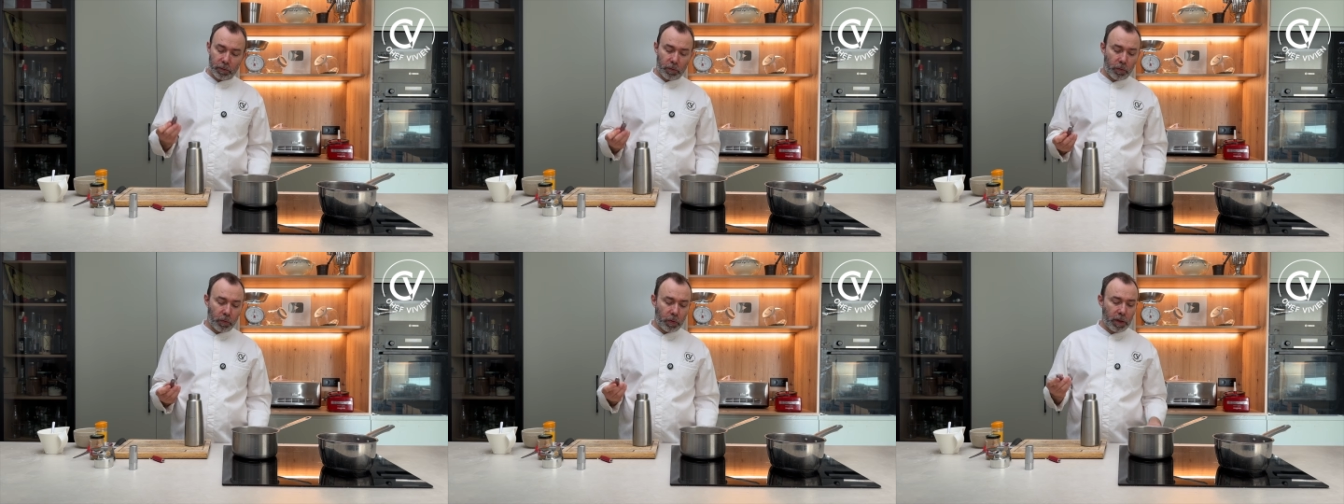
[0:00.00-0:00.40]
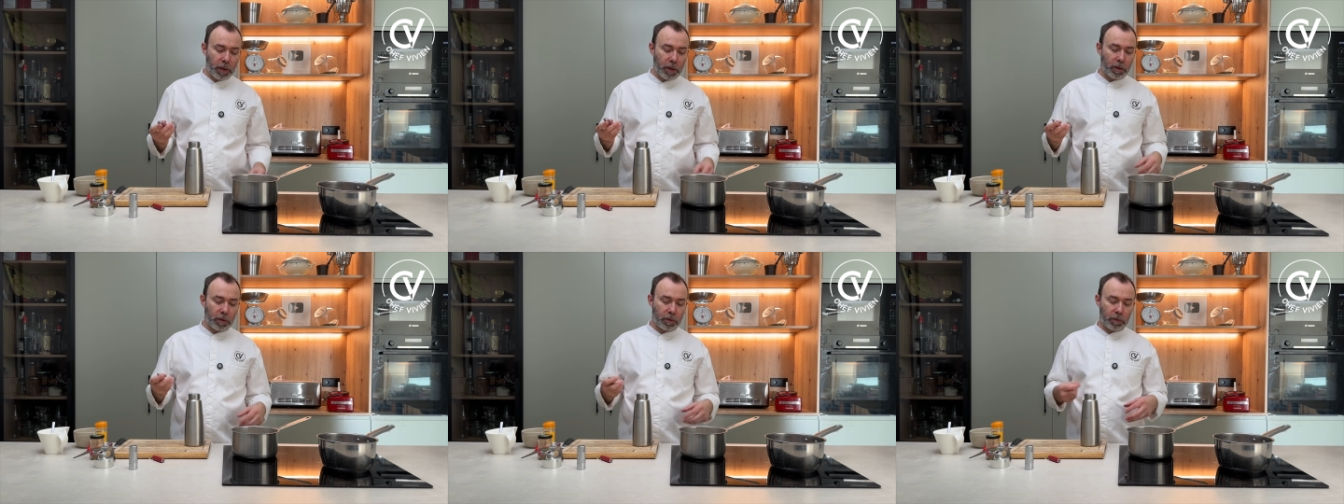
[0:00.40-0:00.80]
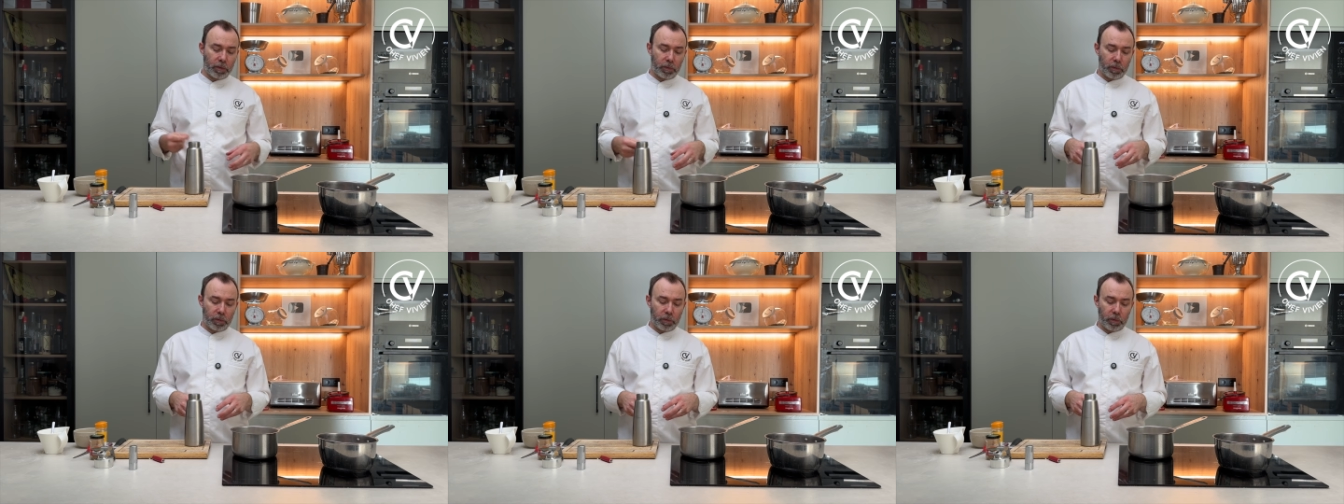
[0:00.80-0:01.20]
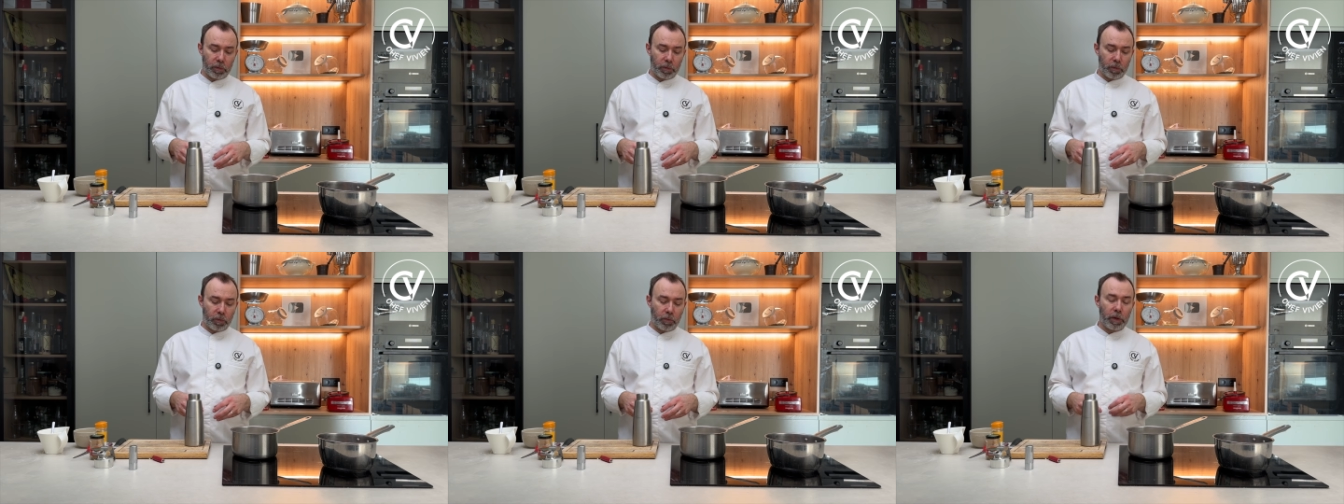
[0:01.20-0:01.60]
We
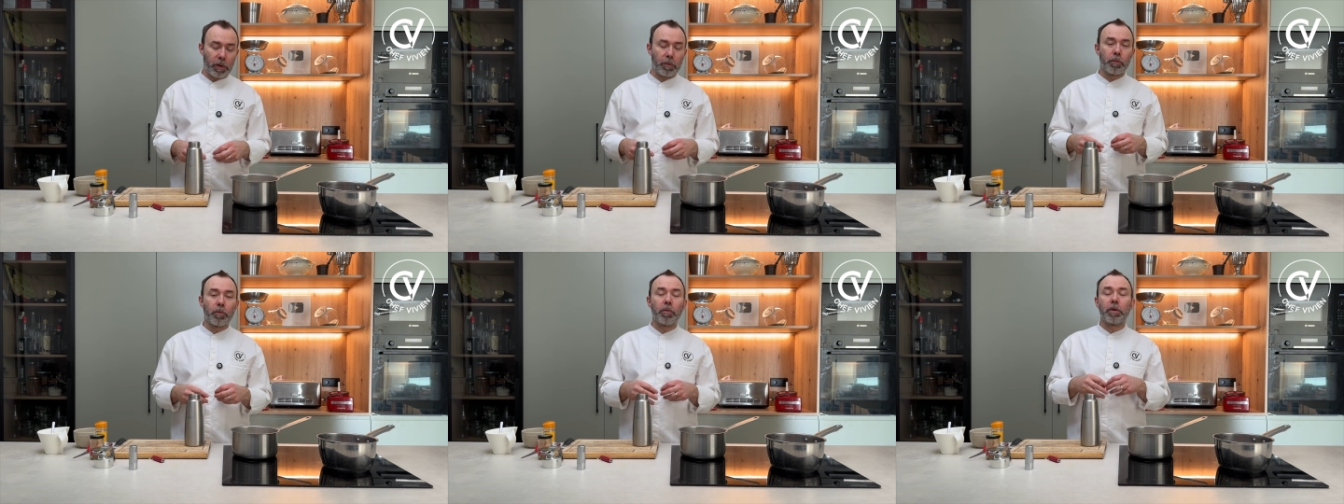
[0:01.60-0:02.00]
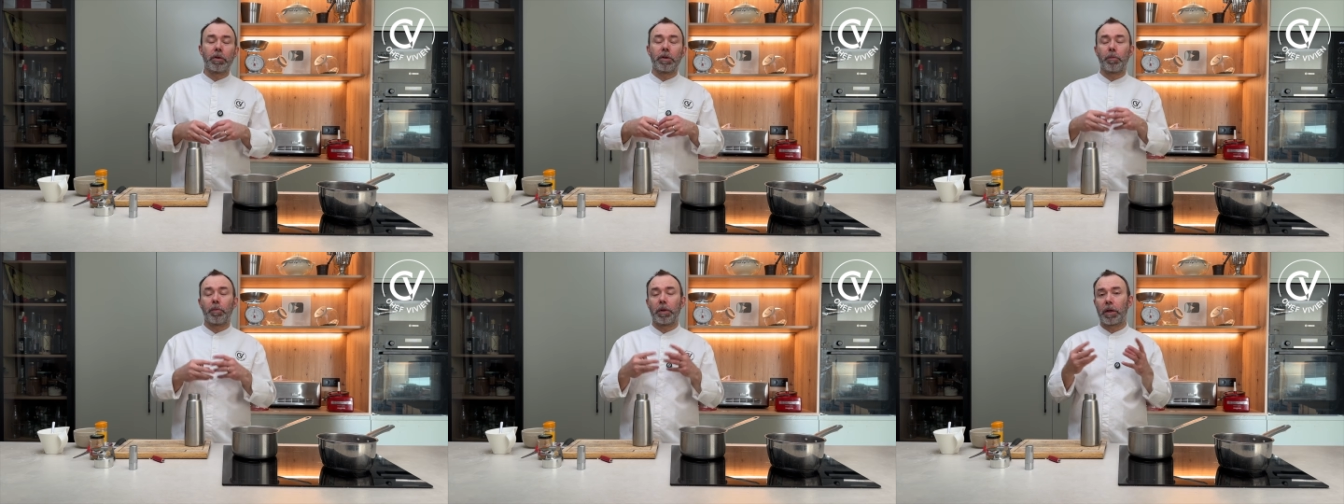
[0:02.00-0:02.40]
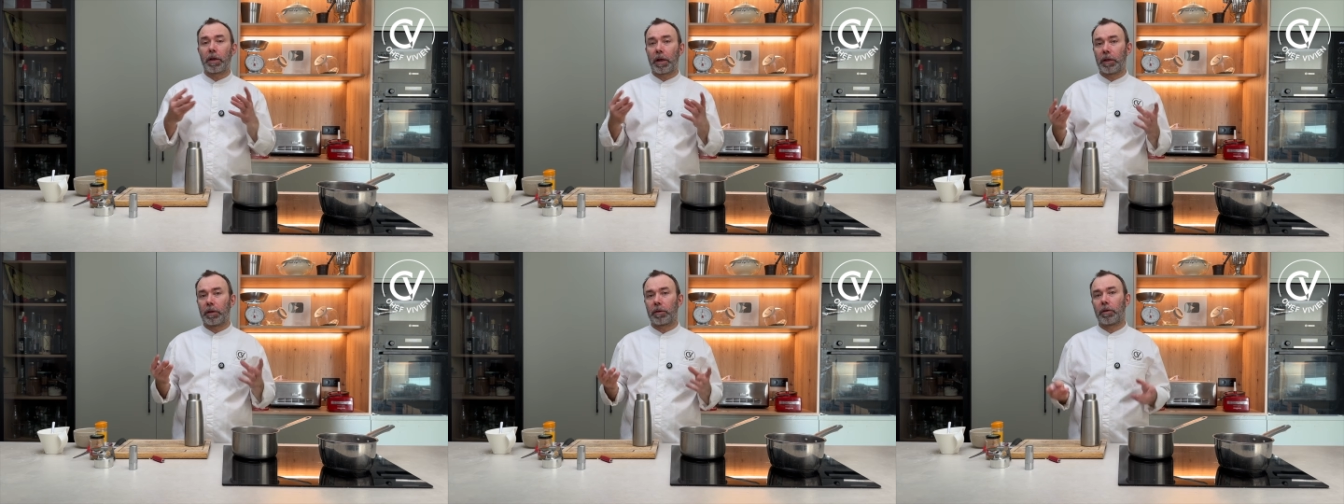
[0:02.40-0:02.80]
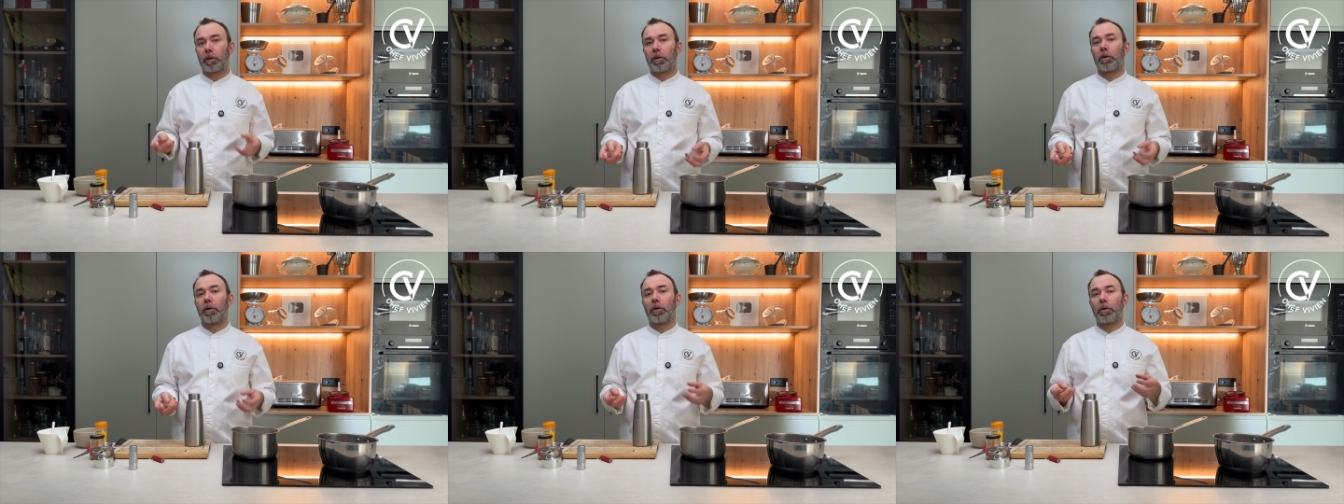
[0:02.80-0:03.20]
will multiply
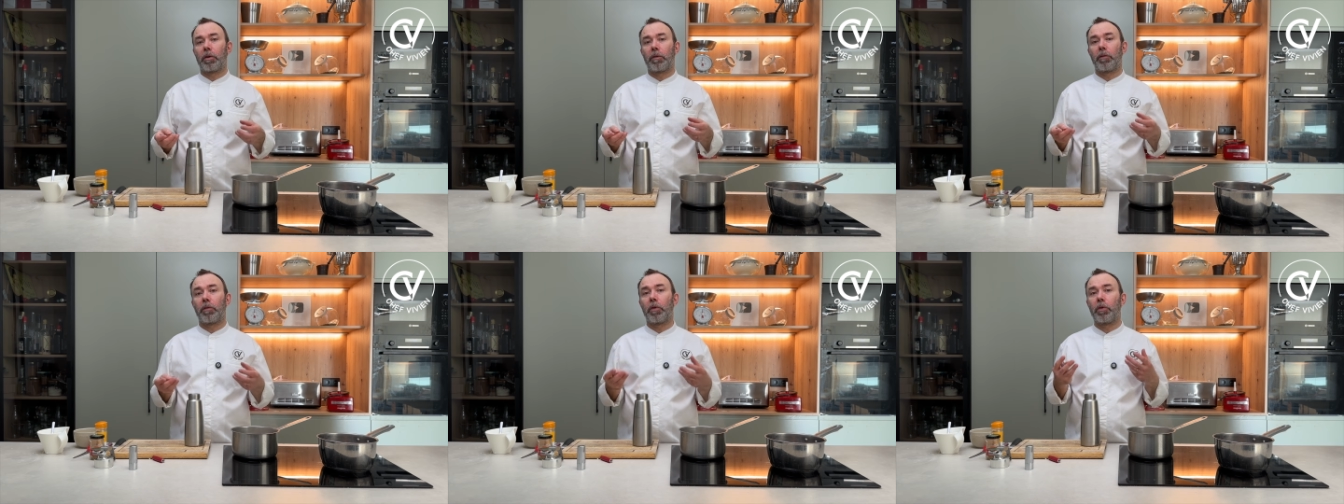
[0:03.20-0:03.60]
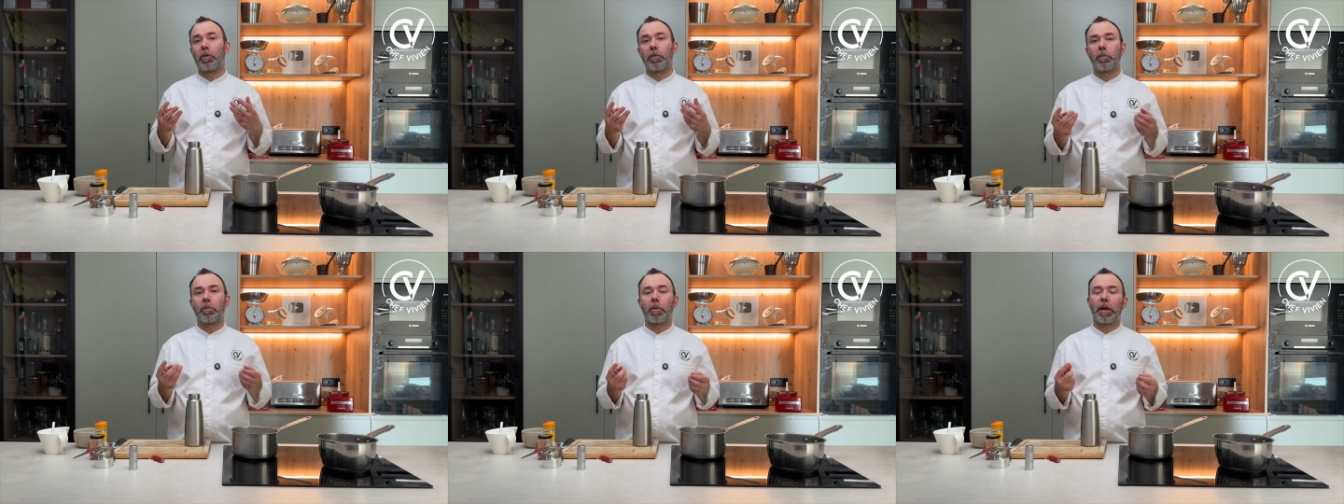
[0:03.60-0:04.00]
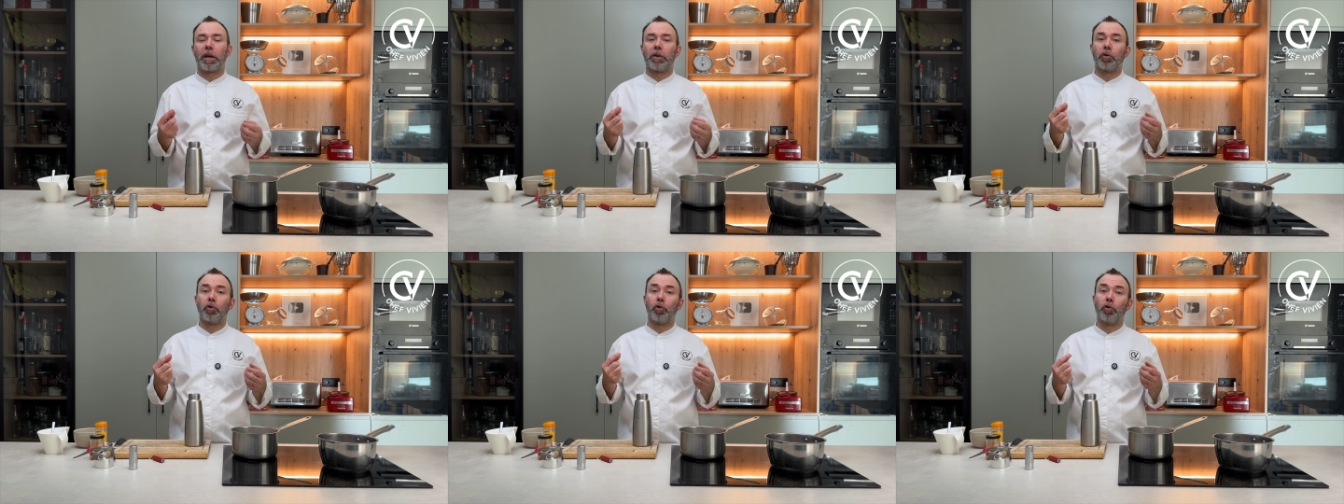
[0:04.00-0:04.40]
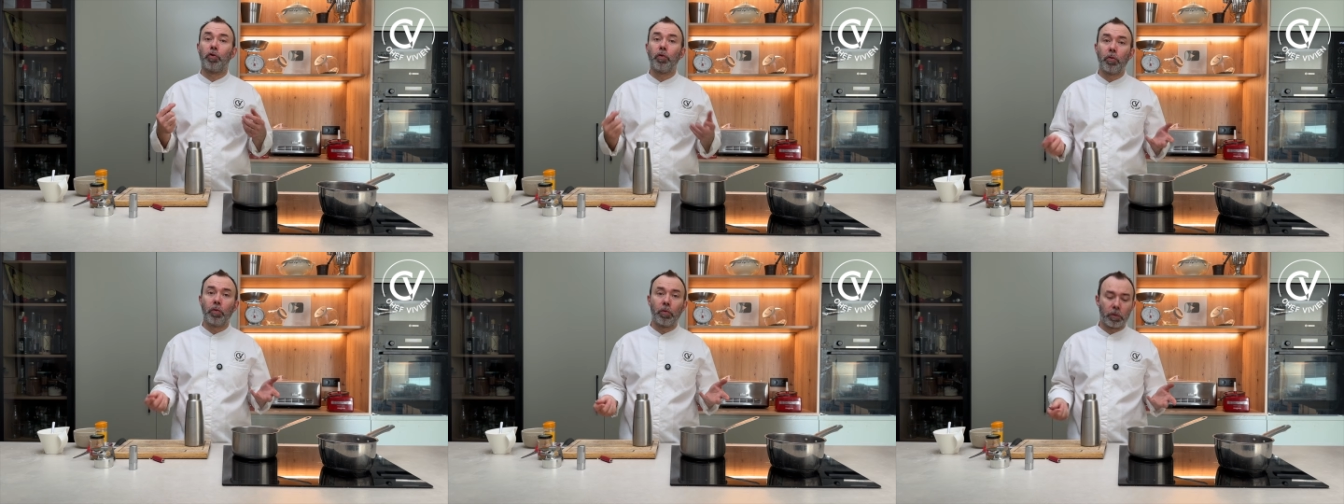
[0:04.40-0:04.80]
the volume by
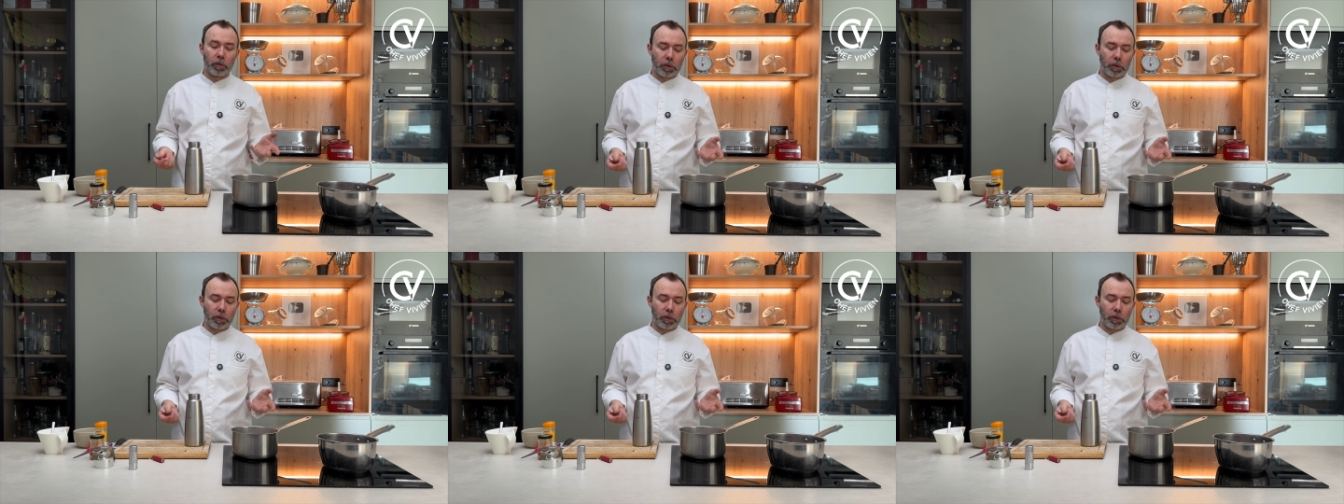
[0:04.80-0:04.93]
2,